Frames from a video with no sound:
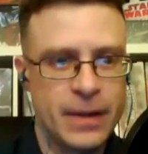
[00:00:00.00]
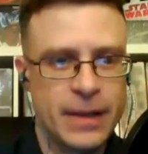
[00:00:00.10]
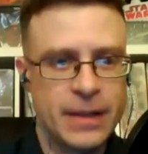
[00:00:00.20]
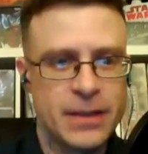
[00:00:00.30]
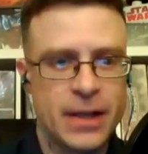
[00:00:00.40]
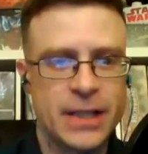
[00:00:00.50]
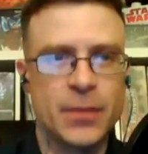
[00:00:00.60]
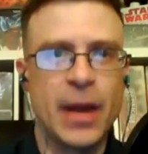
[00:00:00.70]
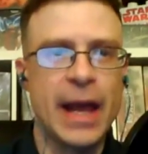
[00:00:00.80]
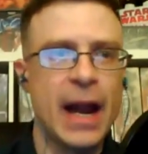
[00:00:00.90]
It's
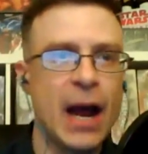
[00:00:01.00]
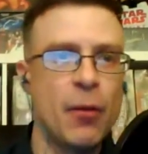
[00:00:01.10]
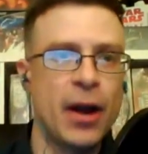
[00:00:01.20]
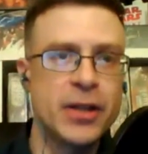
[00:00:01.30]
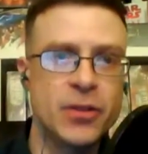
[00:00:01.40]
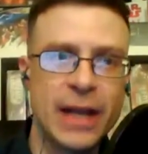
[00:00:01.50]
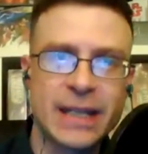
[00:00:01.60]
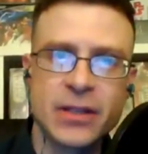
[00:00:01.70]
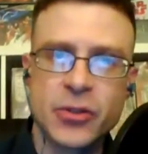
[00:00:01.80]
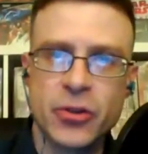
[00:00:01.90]
awesome. And I would also
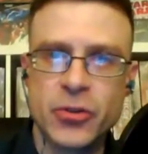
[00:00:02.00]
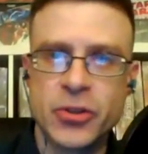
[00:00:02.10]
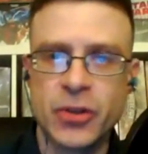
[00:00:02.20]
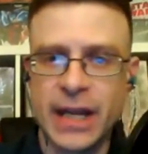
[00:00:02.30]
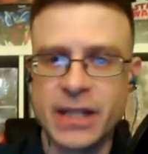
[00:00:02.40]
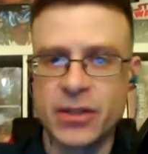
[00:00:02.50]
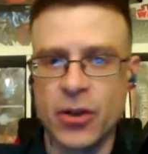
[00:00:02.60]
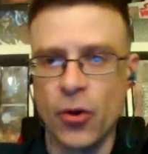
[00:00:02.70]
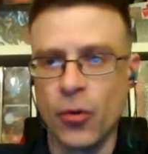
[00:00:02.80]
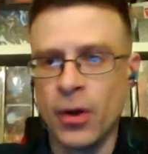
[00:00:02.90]
like to introduce, you guys
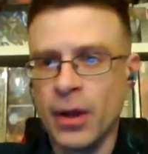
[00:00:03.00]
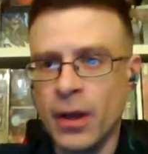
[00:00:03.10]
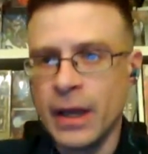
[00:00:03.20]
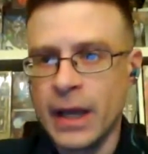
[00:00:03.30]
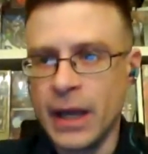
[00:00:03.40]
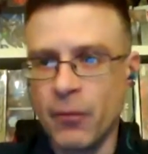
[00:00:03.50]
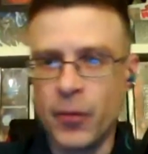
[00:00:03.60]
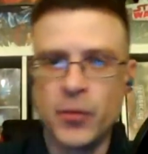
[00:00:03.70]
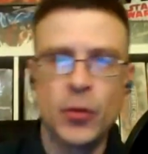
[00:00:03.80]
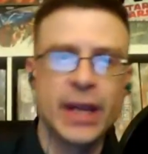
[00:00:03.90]
know him
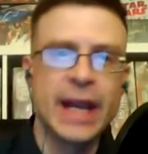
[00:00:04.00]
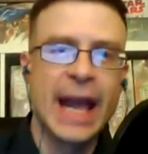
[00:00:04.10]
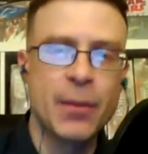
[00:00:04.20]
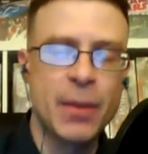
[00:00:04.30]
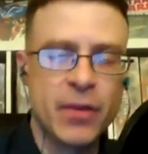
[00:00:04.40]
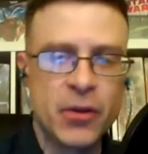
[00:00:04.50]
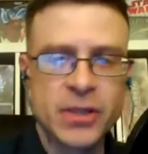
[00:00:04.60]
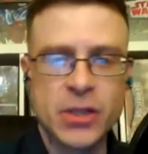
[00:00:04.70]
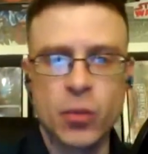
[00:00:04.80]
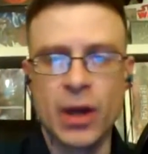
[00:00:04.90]
from doing anime
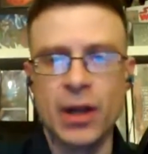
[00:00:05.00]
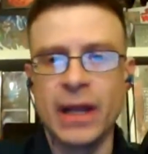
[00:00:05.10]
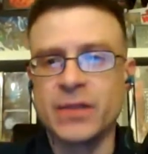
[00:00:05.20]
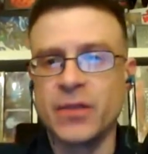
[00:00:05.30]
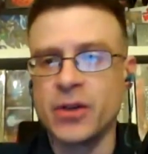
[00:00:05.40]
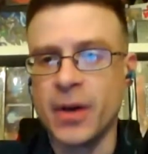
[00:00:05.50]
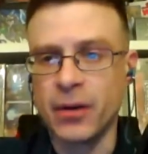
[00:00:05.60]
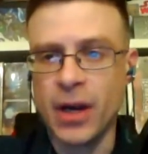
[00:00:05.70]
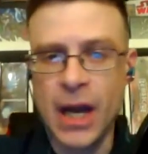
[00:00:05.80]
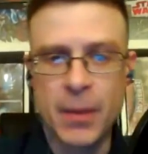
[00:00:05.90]
videos as well as videos
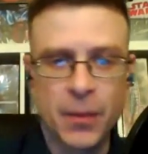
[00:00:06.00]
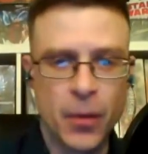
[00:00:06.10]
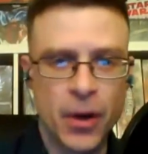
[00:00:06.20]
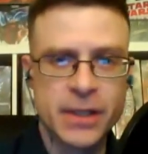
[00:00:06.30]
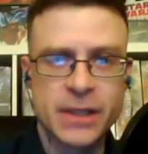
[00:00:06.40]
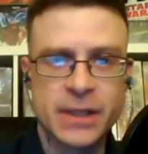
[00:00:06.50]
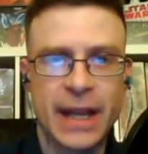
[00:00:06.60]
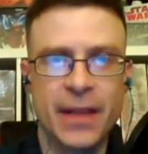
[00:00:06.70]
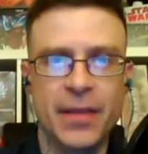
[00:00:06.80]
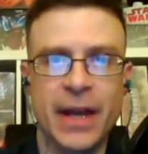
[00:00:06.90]
about comic books,
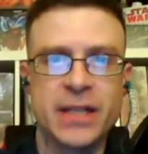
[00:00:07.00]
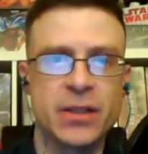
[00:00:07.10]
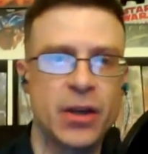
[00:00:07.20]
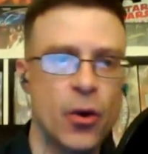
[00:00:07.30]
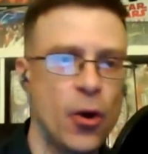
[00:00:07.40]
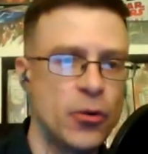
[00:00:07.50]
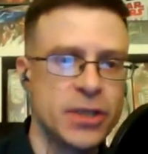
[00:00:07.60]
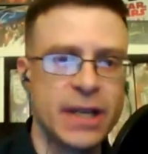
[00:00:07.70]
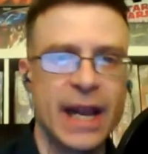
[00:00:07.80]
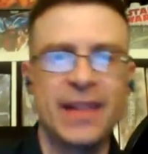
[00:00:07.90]
and that is the
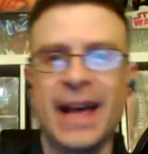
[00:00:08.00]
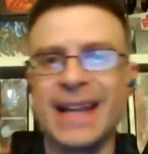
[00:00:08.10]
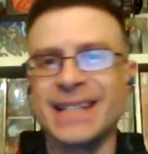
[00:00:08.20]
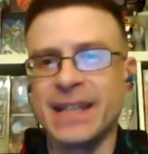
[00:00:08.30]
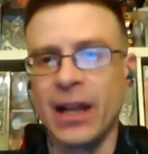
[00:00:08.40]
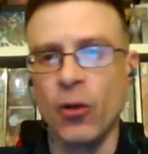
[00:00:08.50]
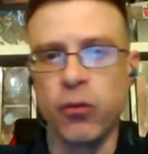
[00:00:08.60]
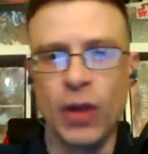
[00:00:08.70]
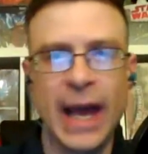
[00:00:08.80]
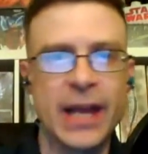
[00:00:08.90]
co-host today, and that is Yellow
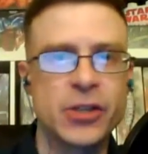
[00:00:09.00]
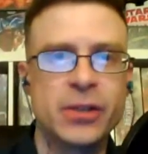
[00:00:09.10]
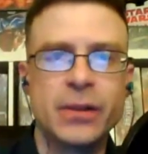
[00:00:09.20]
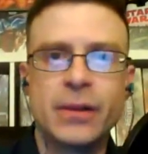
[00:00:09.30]
Flash.